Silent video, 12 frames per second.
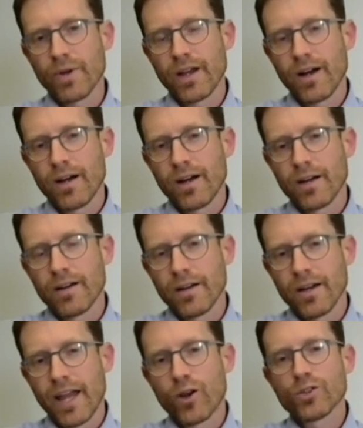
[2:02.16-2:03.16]

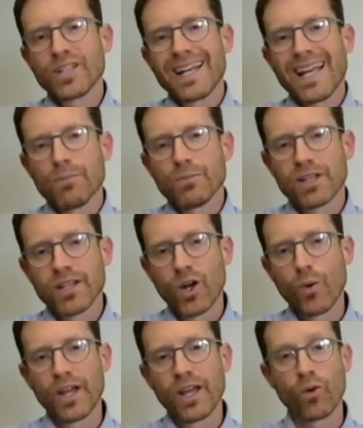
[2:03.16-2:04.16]
aerodynamically
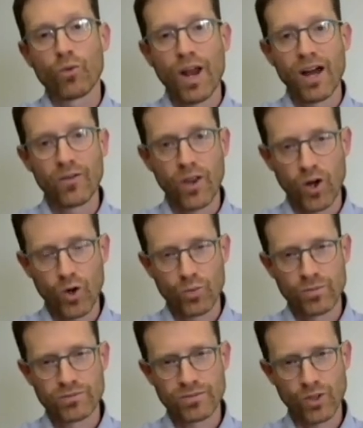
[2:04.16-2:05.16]
going around the
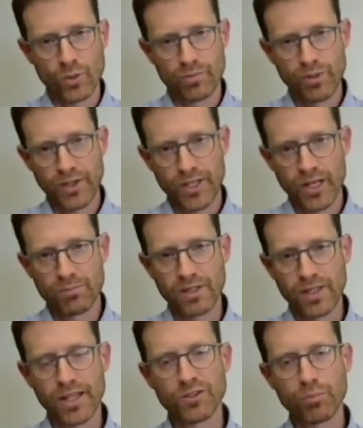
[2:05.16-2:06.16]
home. So we're building up
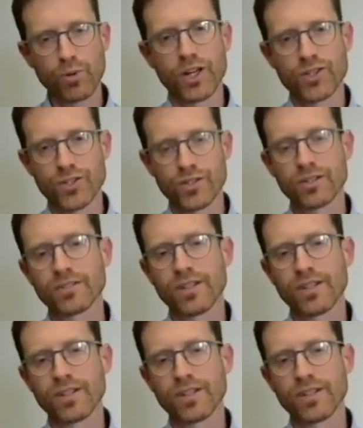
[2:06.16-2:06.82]
less pressure